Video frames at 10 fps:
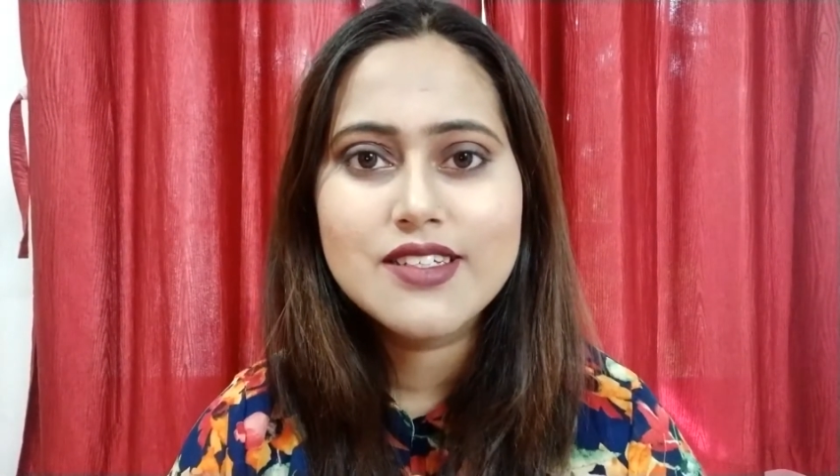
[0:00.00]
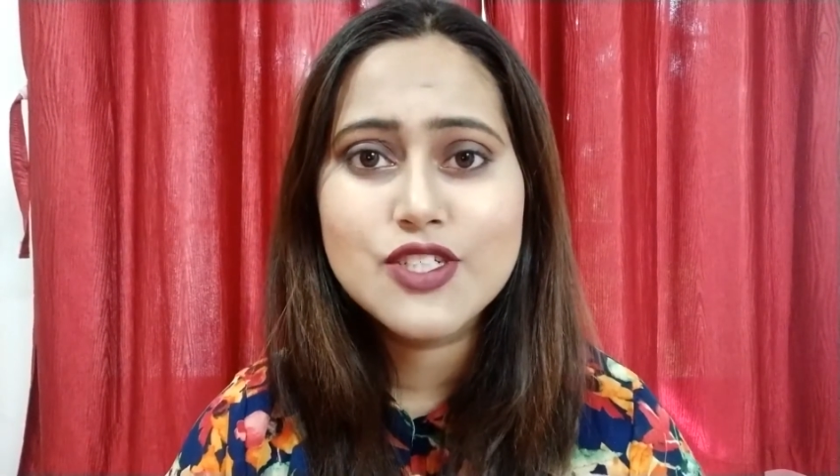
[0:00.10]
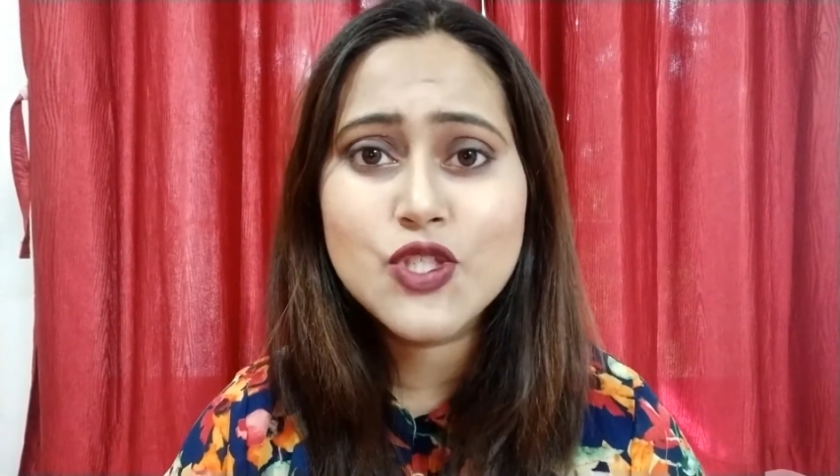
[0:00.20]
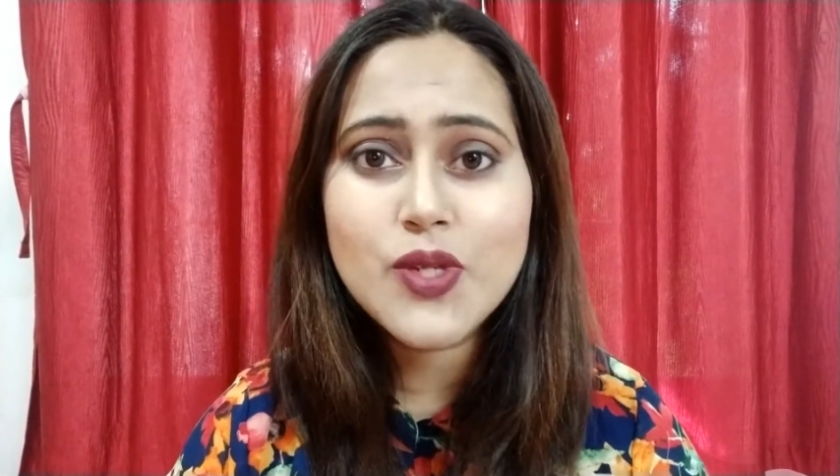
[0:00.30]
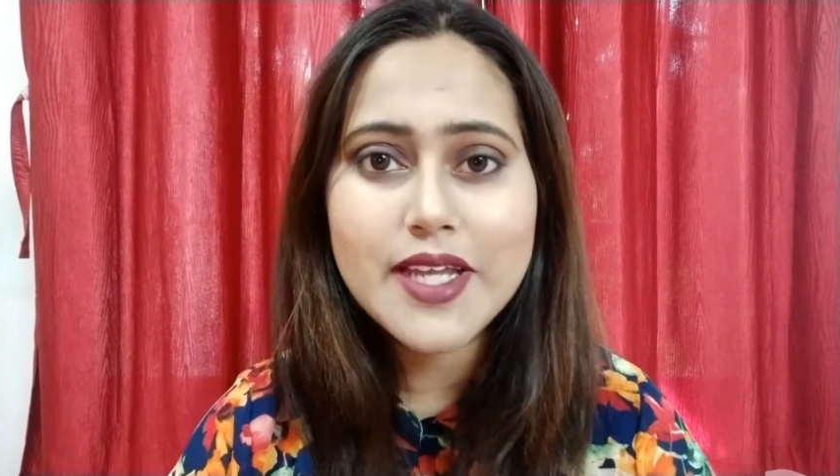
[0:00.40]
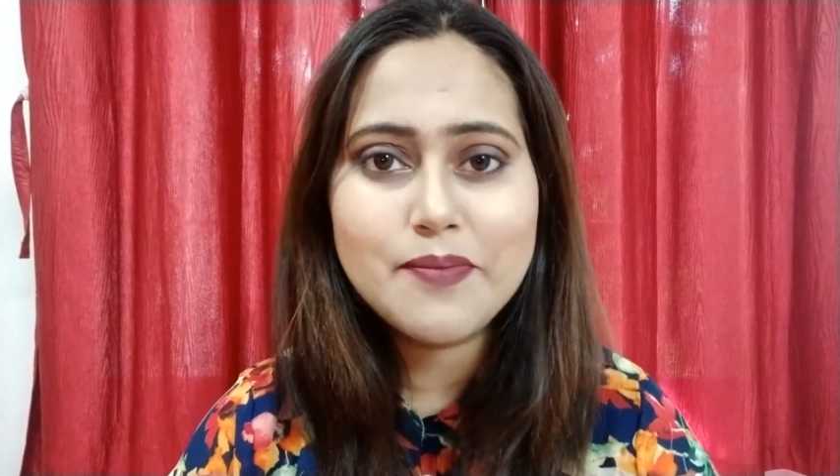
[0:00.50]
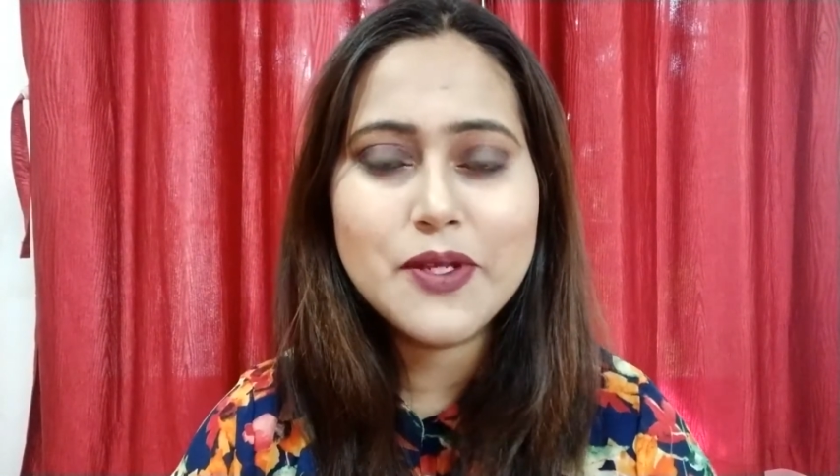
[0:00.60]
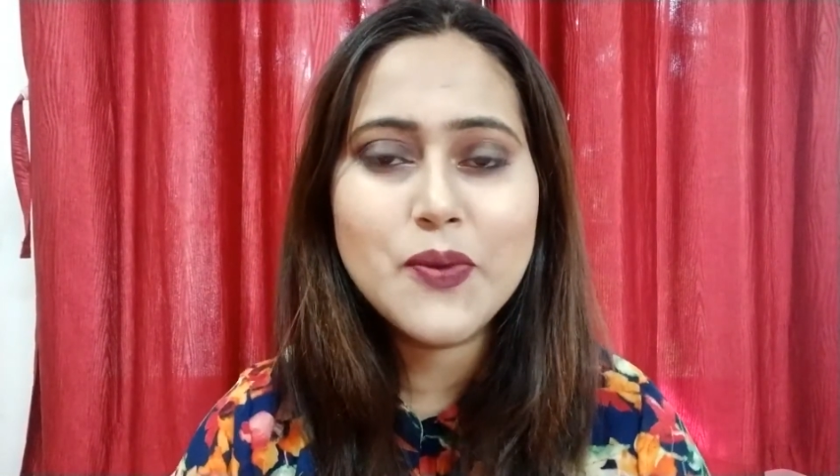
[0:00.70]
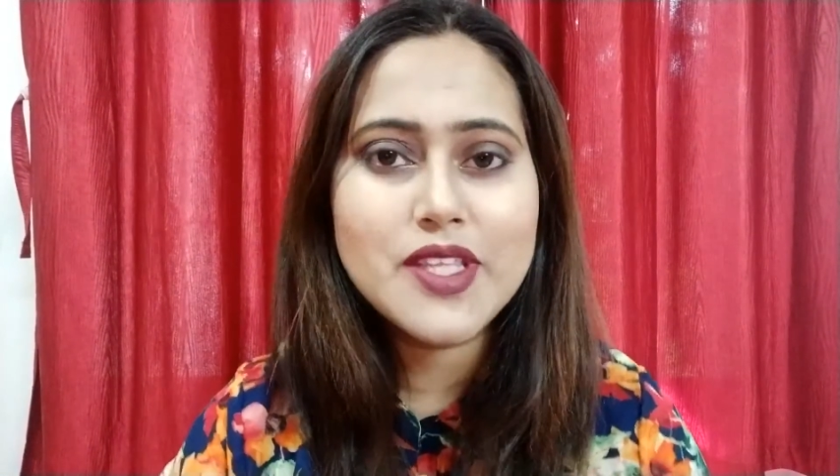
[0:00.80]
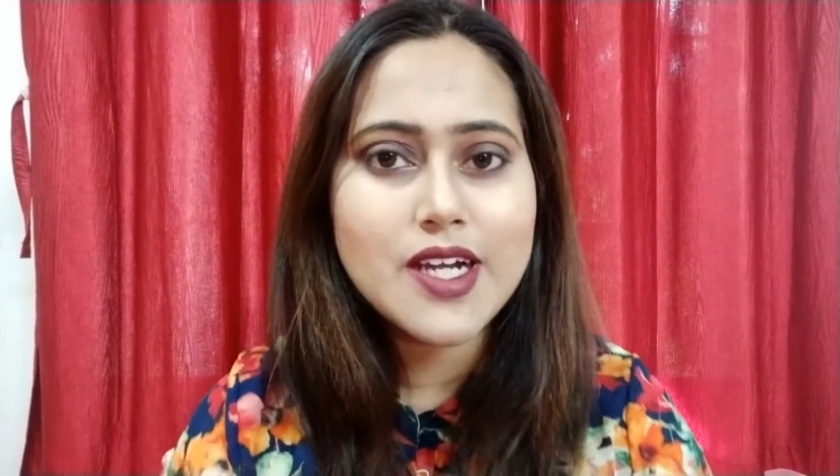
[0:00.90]
Do let me
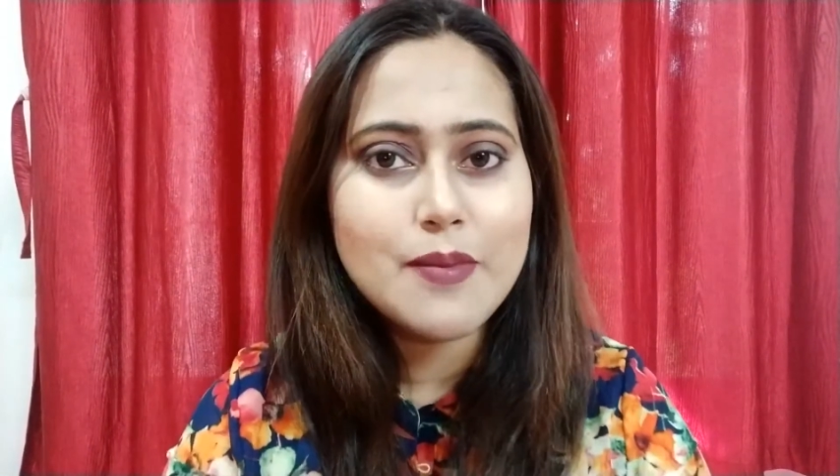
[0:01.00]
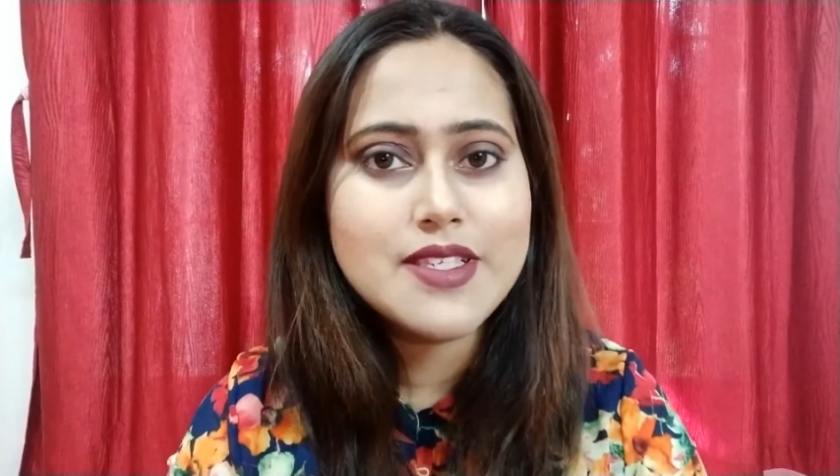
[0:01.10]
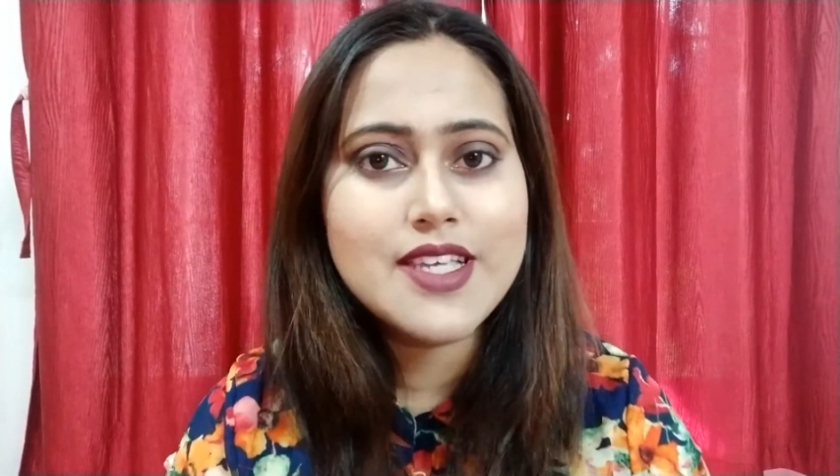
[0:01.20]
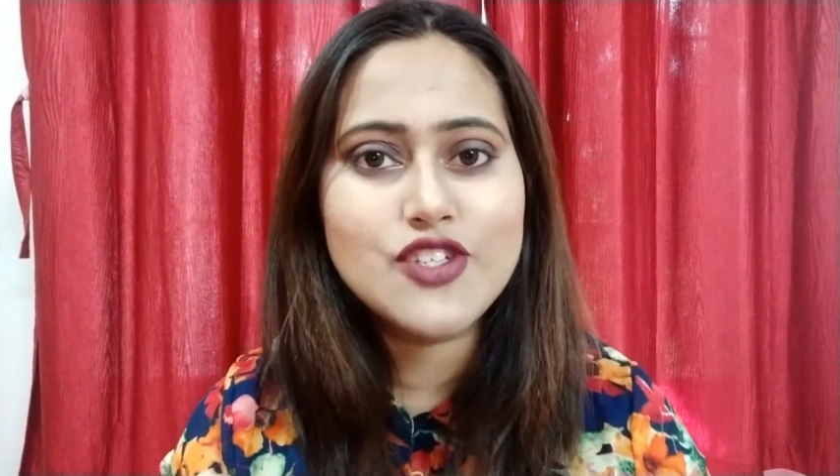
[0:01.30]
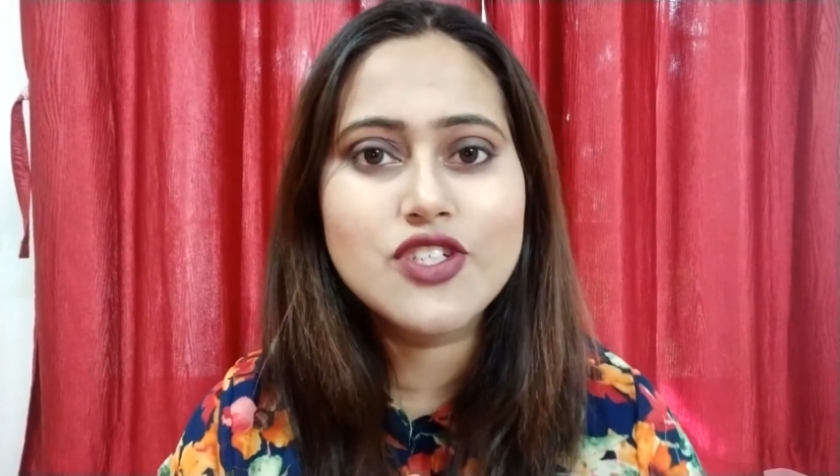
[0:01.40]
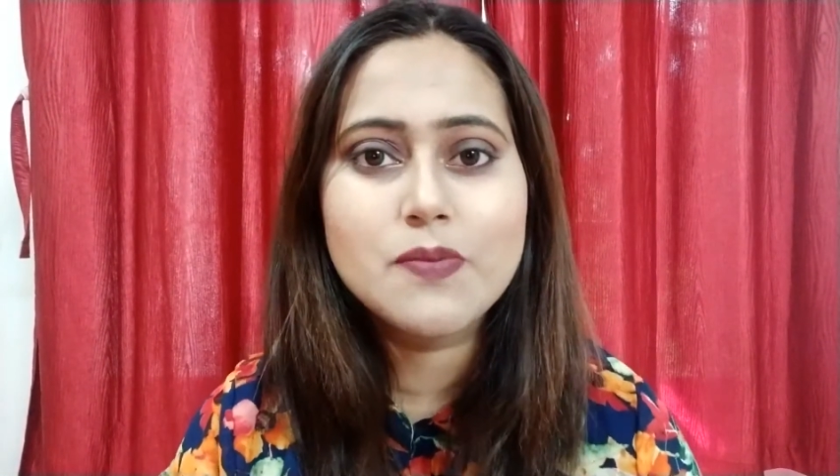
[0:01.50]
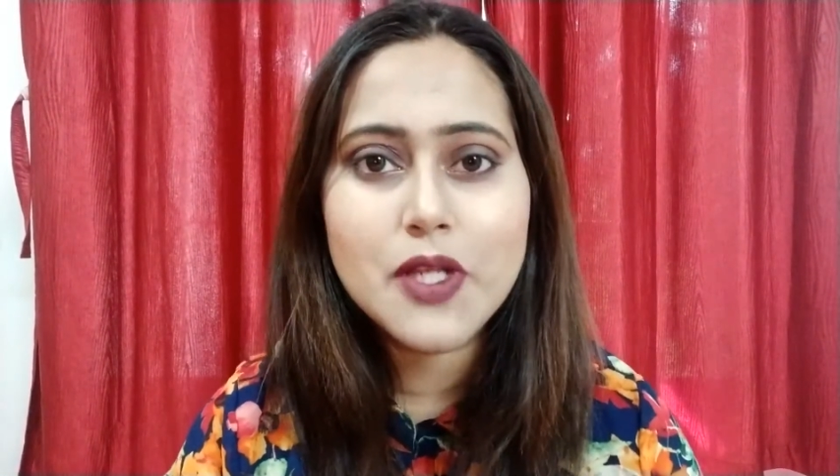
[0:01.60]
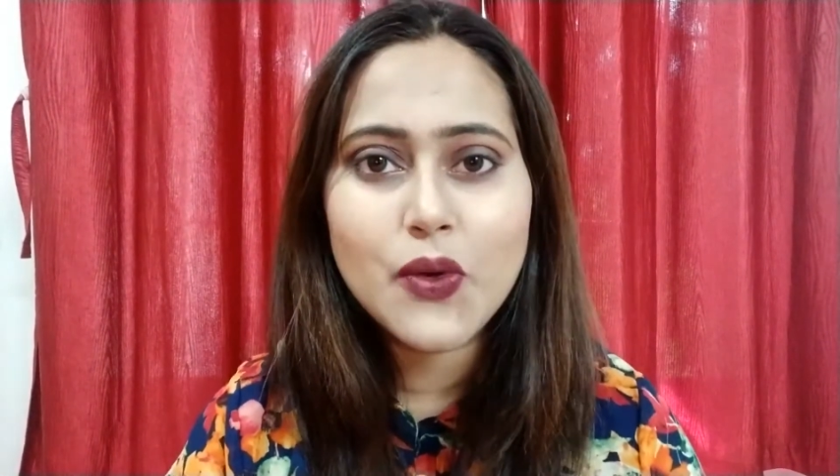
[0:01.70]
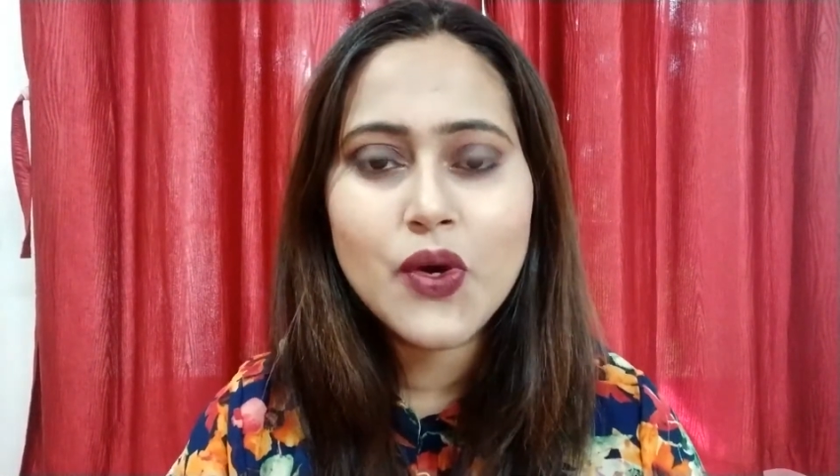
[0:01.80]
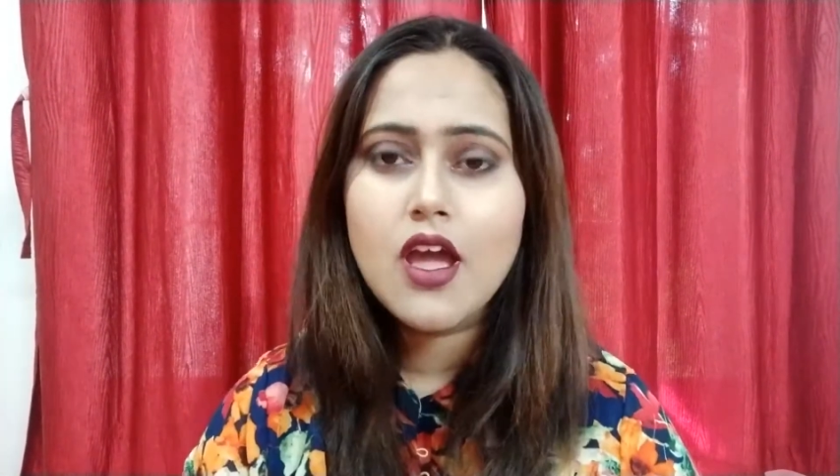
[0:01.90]
know in the comment section
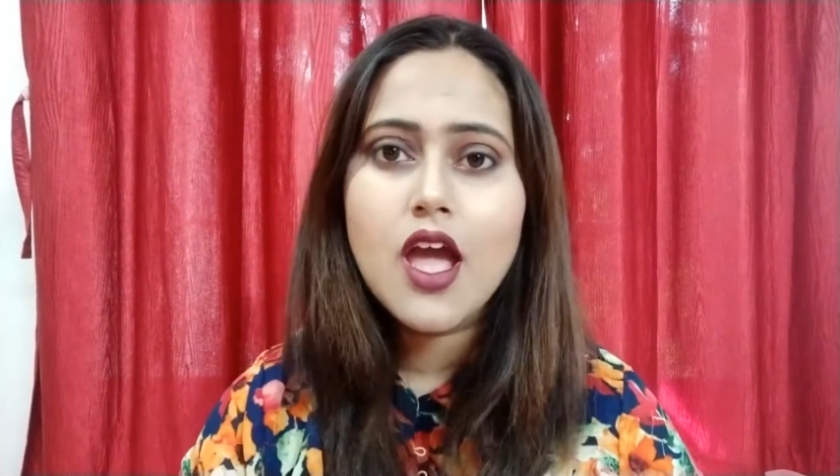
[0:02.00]
below.